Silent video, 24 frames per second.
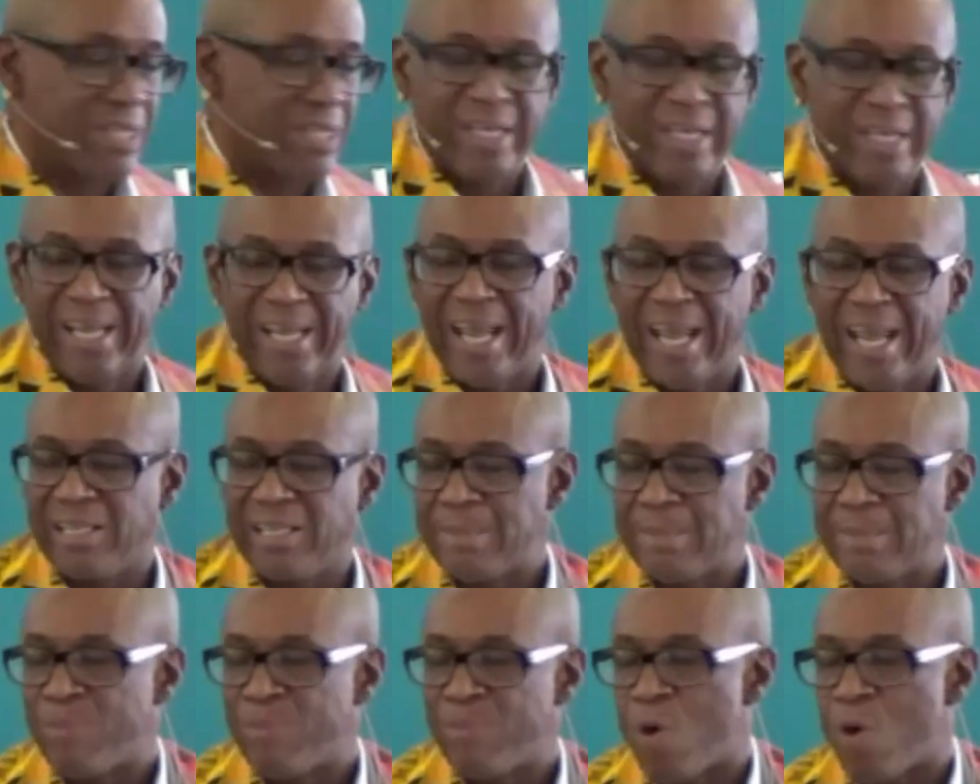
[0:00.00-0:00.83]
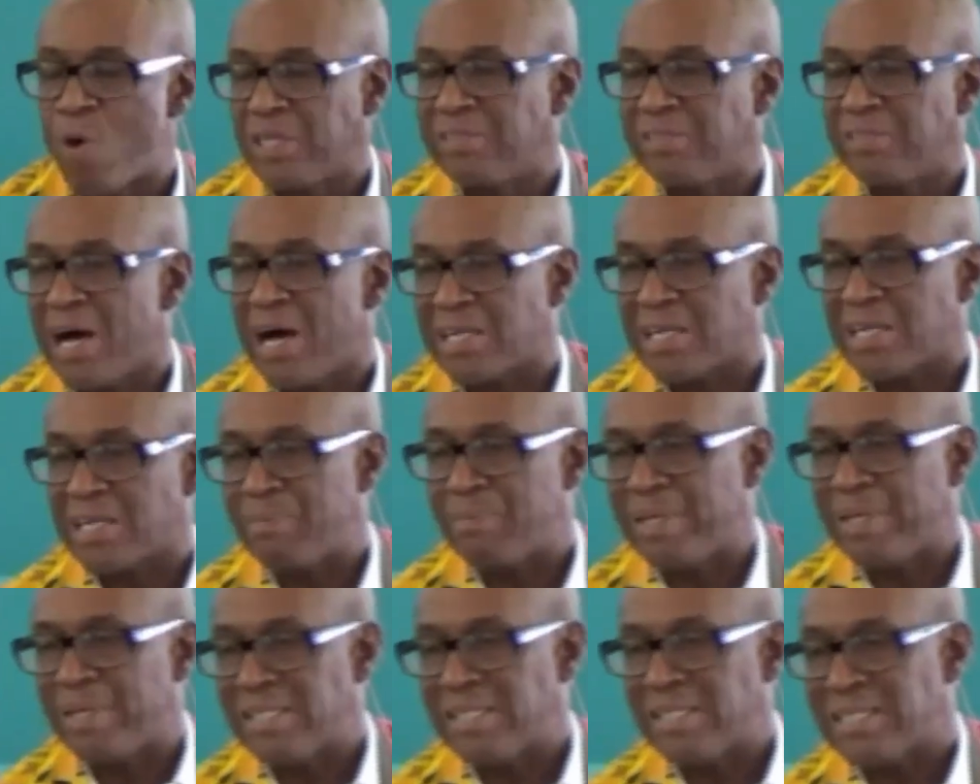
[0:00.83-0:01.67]
and the important
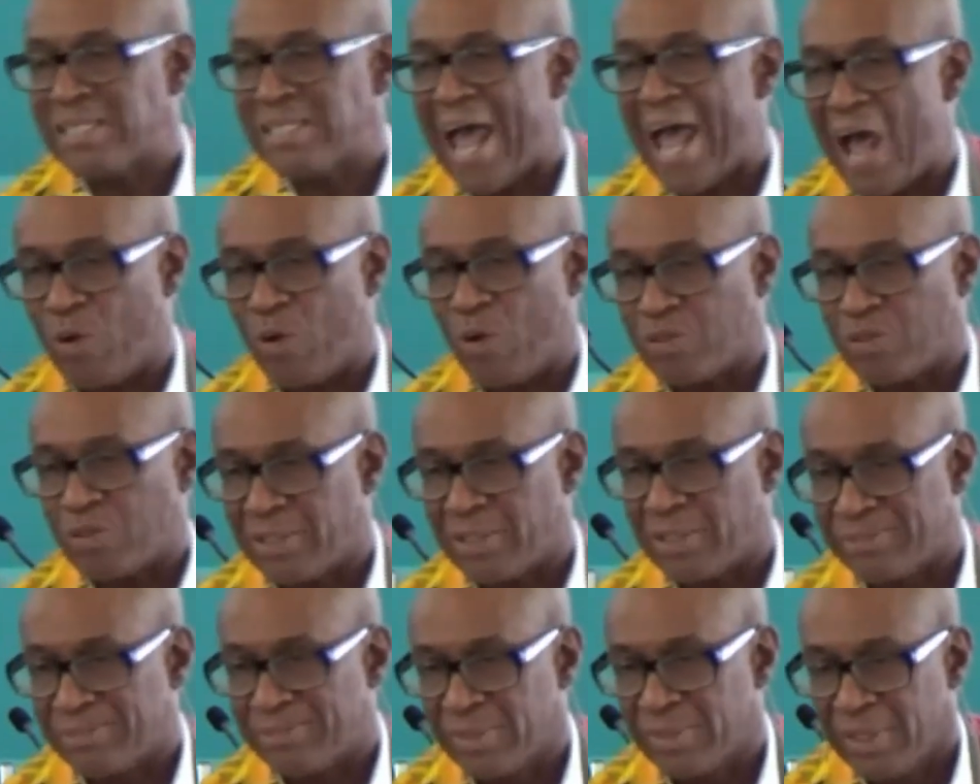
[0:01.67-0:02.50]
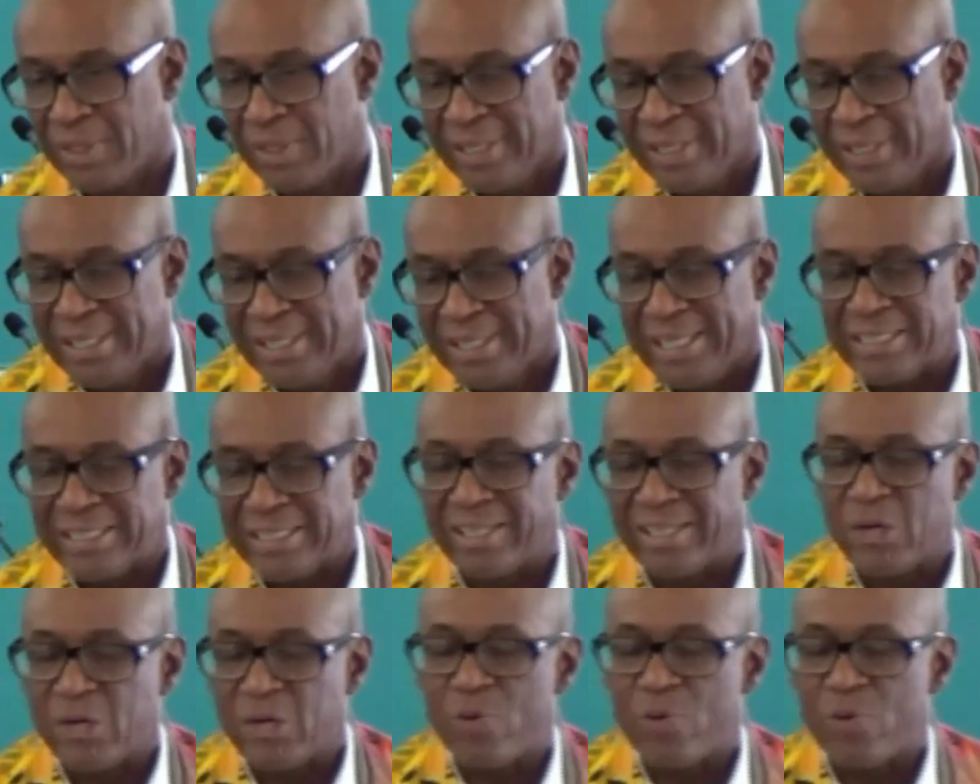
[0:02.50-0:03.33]
documents out until he
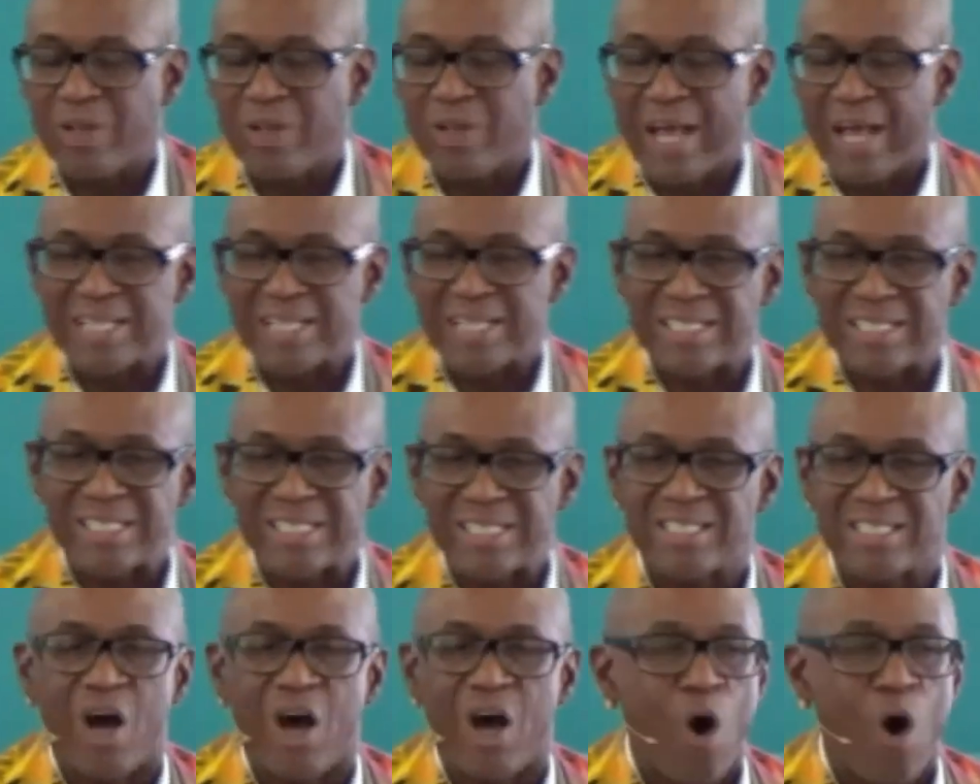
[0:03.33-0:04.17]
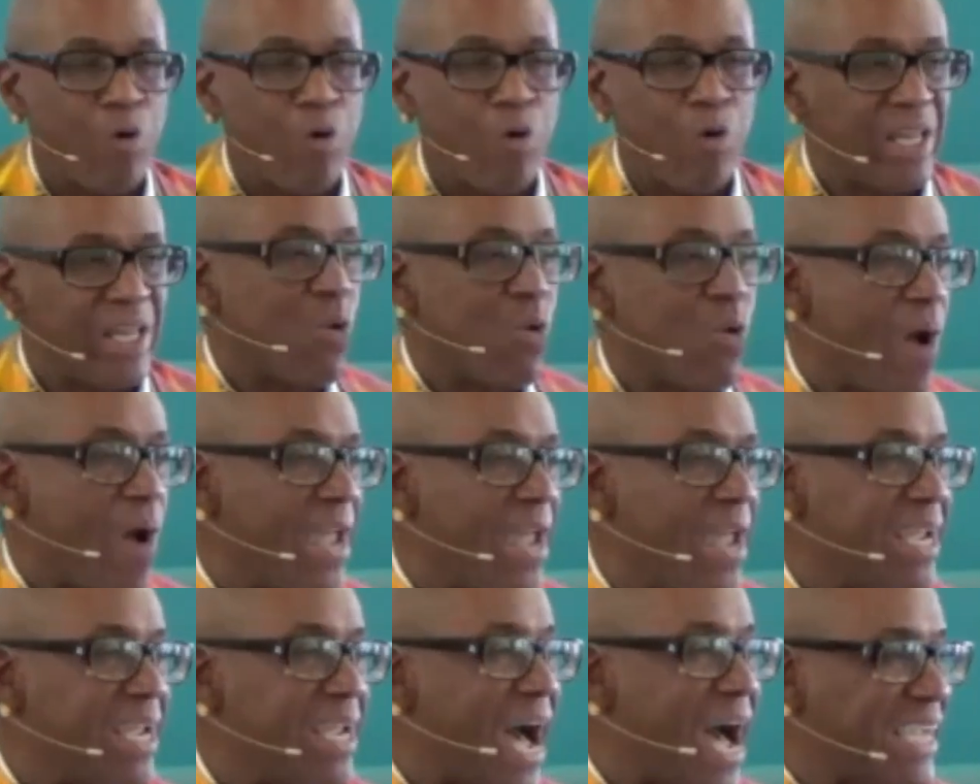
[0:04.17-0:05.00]
realizes the only way
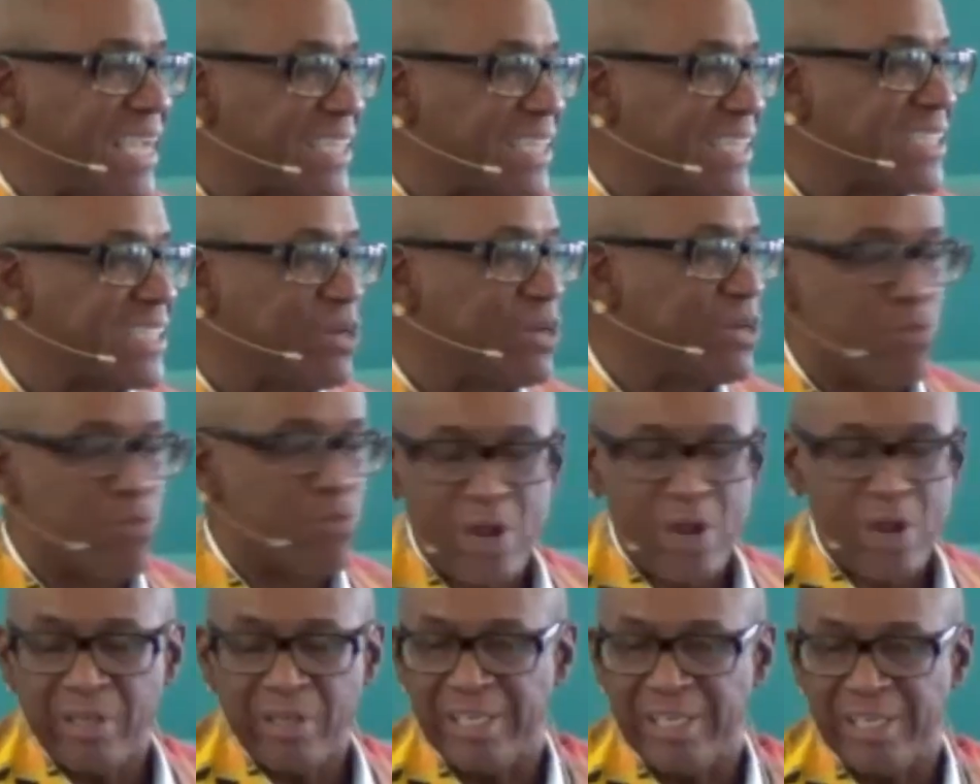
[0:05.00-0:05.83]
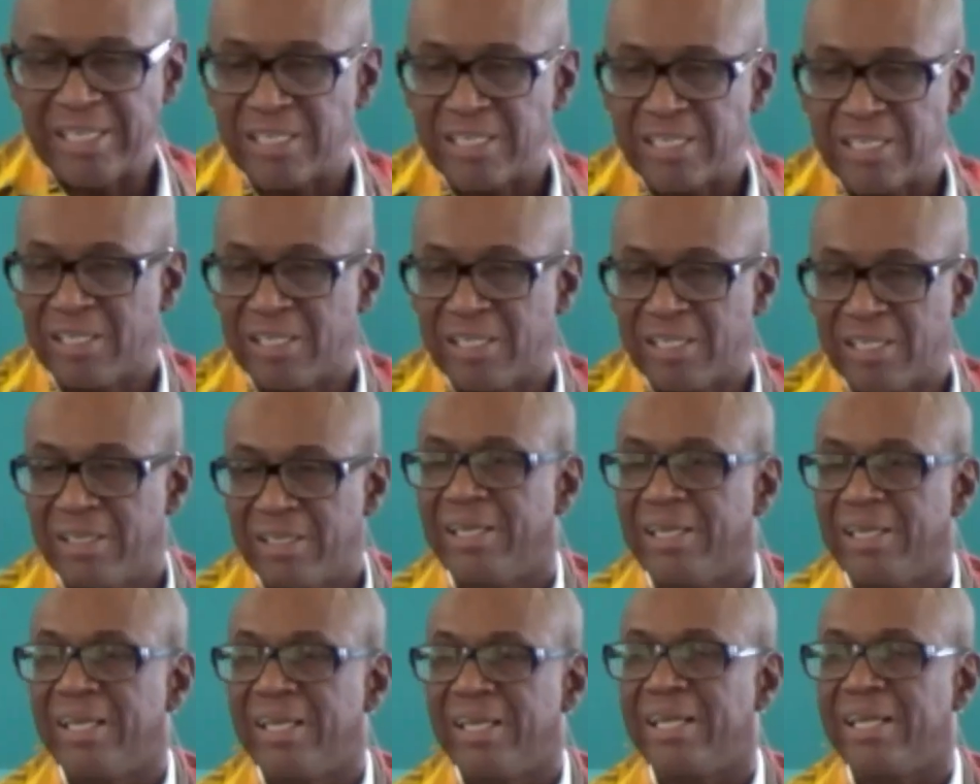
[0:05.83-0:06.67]
I can get rid of this
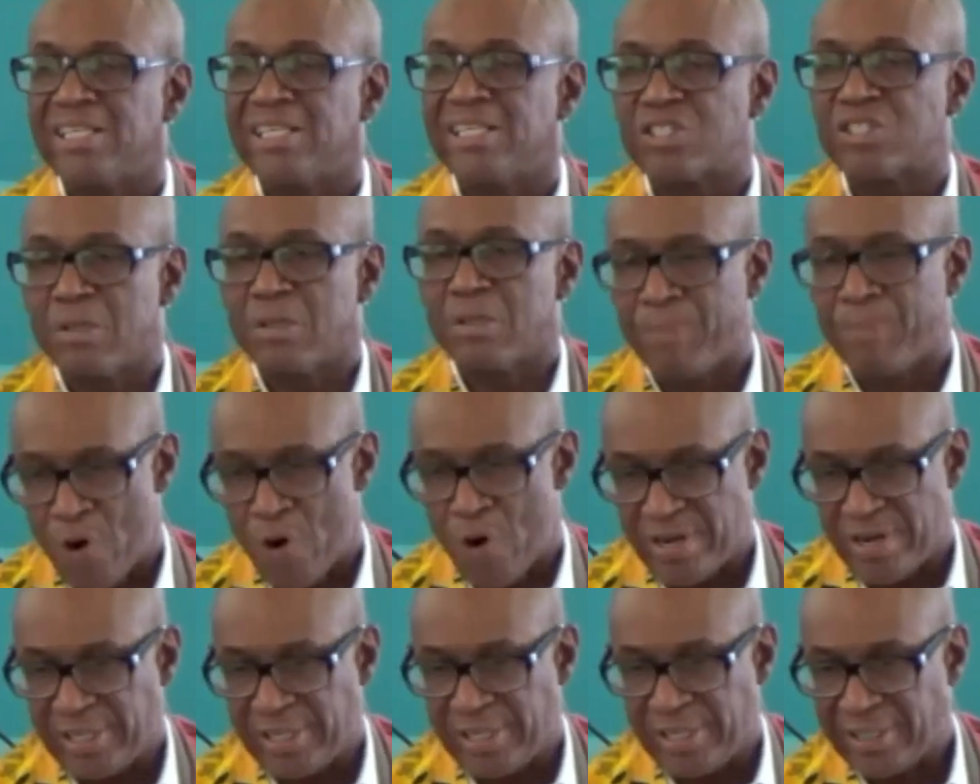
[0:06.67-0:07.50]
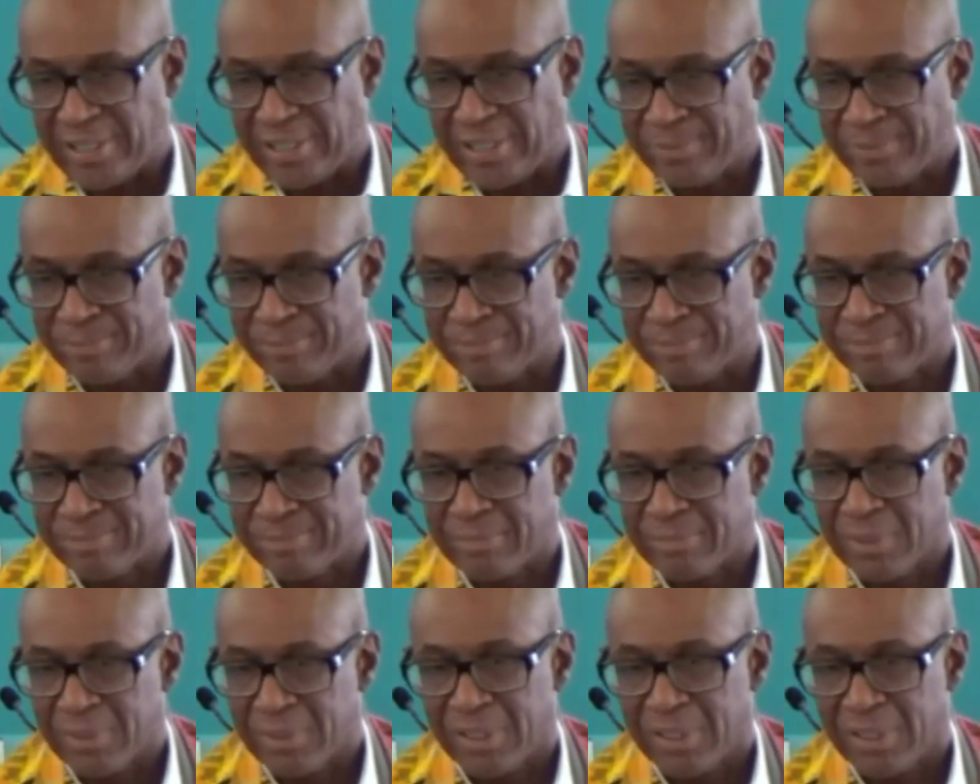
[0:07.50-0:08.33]
is to burn it.
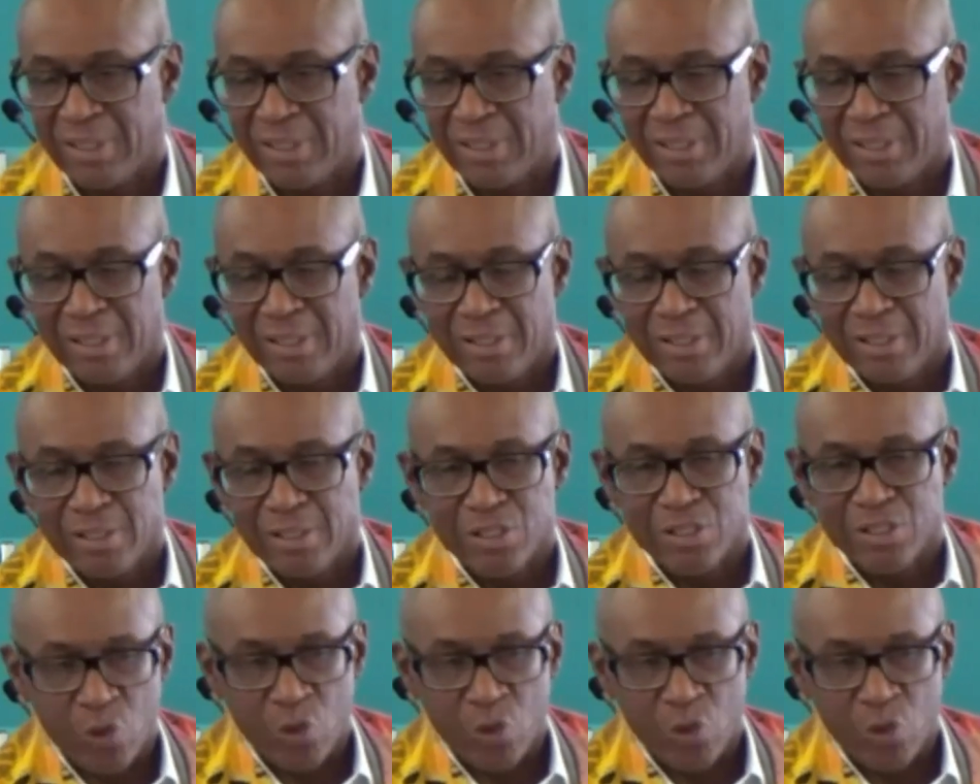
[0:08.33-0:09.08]
So he